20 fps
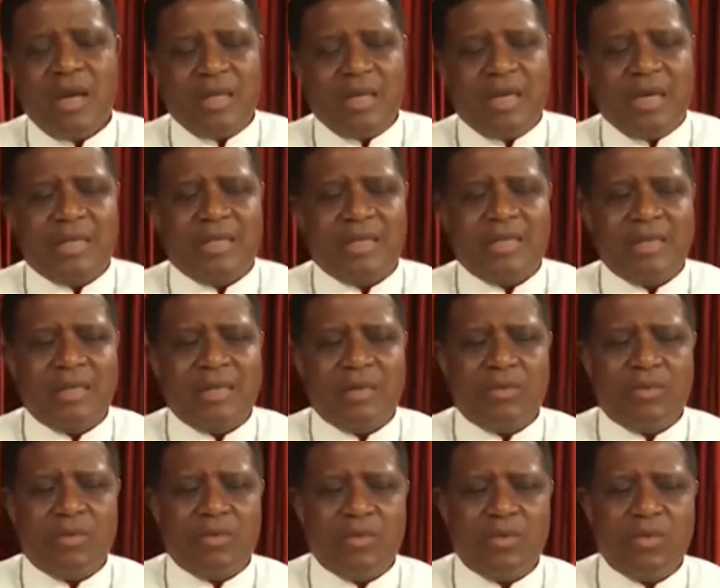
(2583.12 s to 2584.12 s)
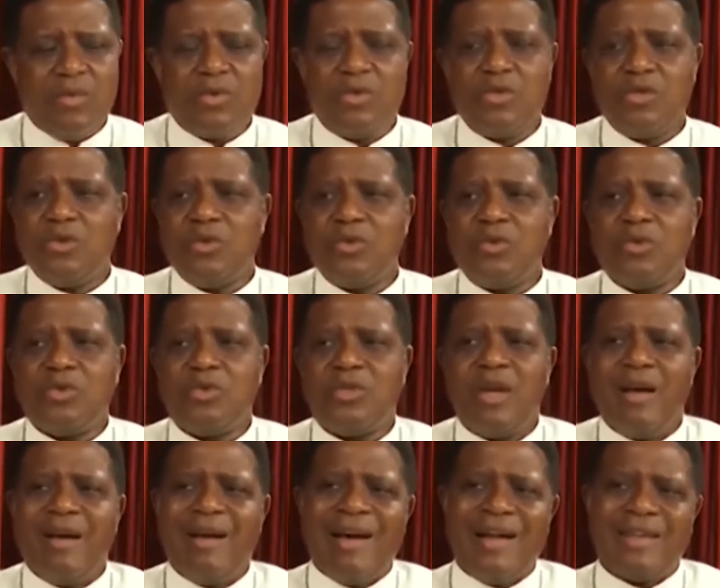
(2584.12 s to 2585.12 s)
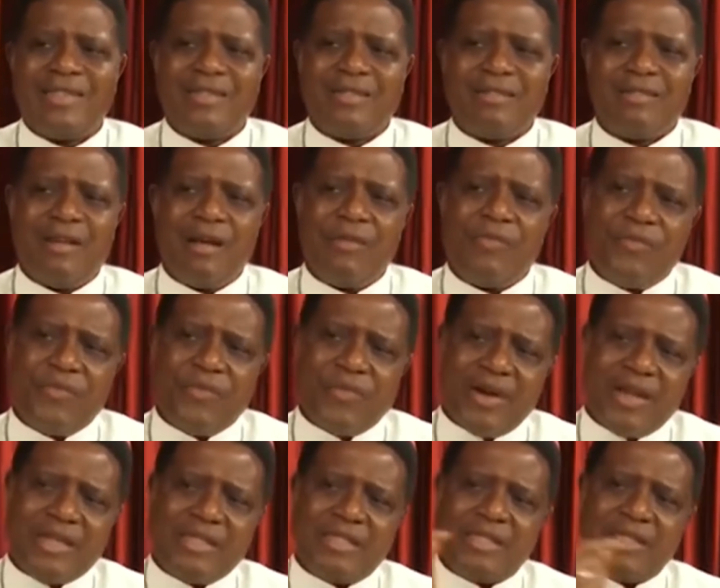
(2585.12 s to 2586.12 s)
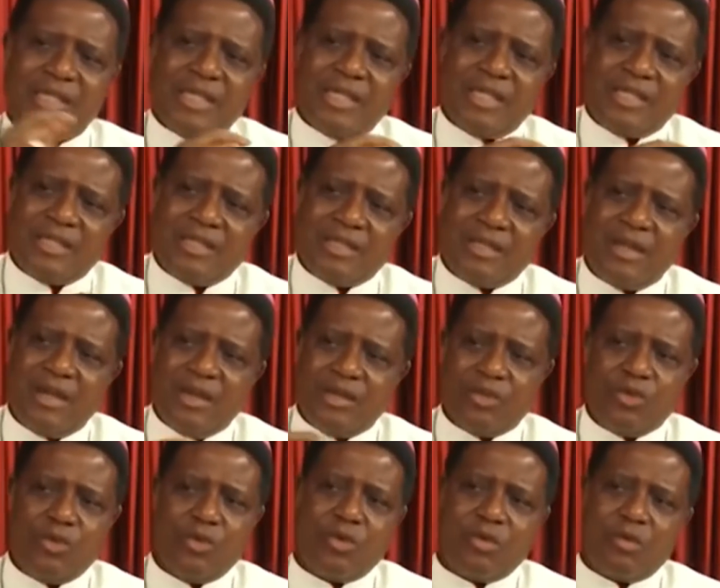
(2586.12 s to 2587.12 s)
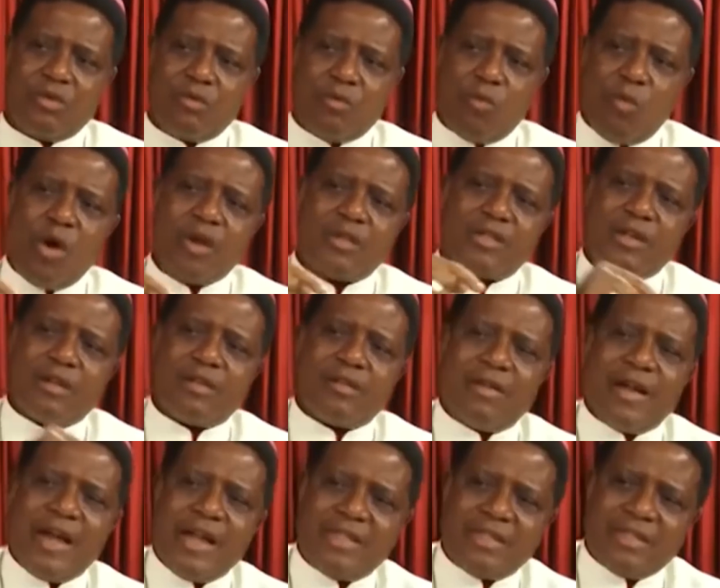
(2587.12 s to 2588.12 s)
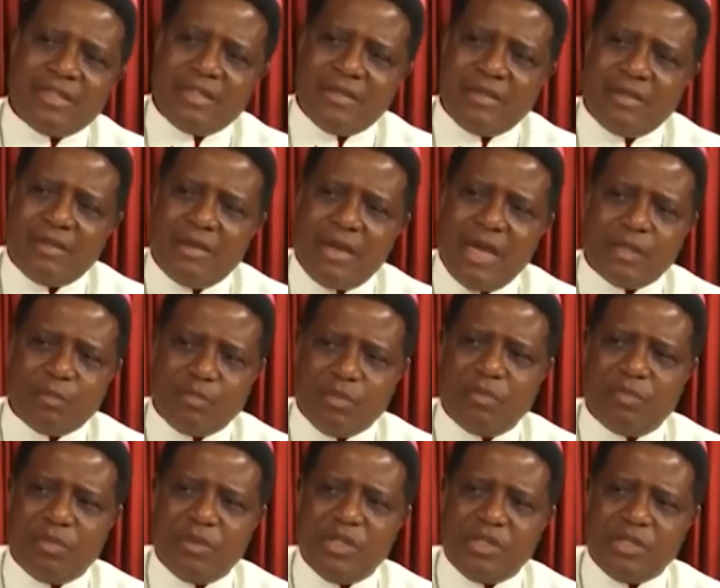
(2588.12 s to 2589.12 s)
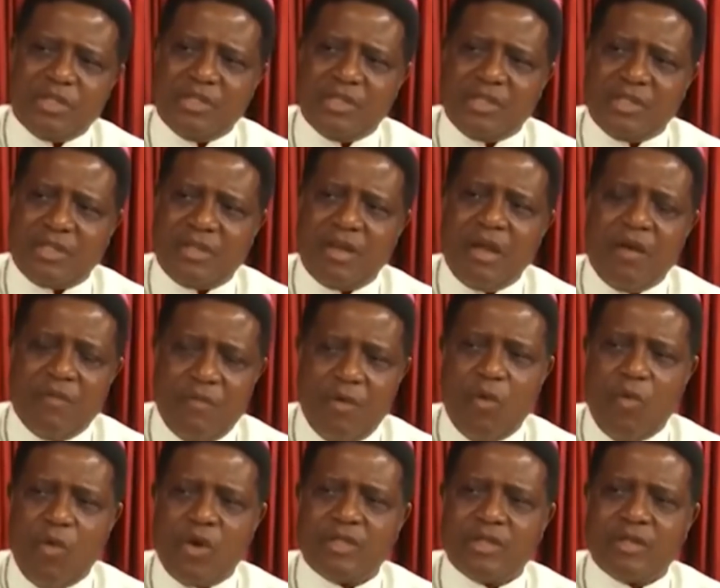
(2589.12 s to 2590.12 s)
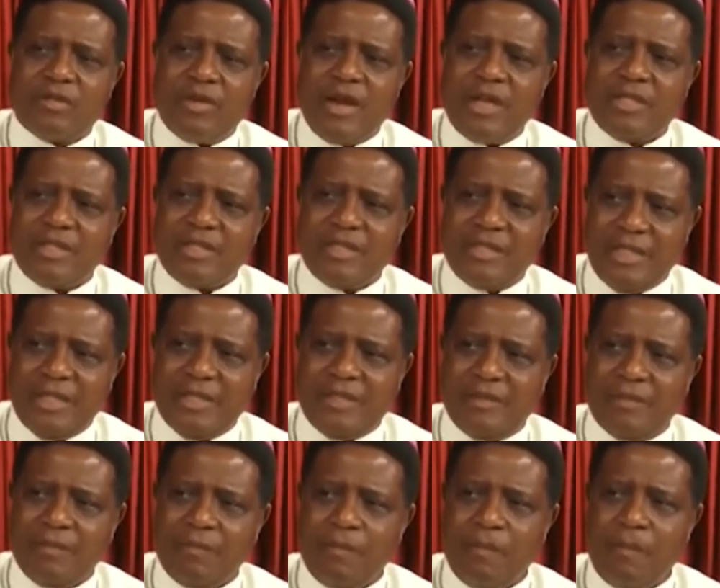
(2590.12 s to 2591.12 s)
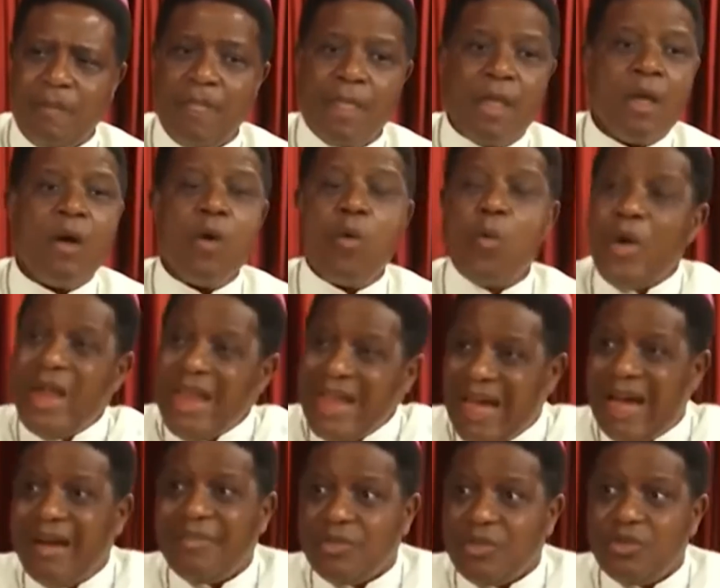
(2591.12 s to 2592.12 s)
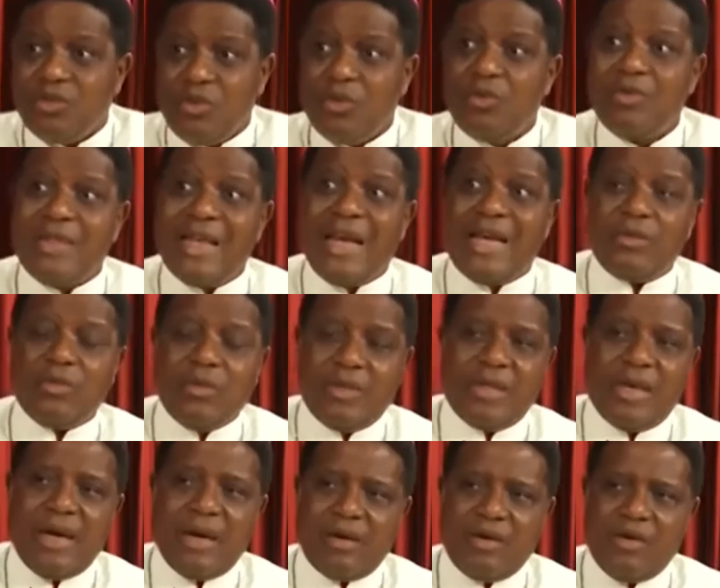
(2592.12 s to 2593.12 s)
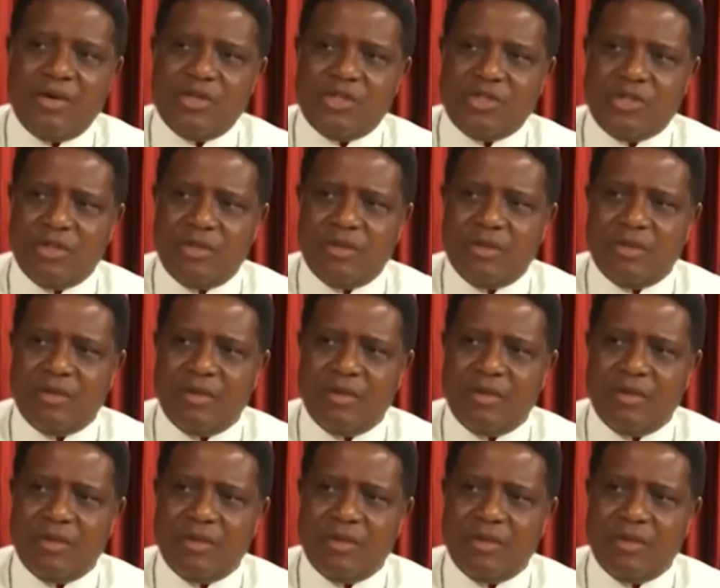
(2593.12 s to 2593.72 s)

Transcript: that he would use as references to what Christ, as preparations for what Christ did. We have to do that with our culture.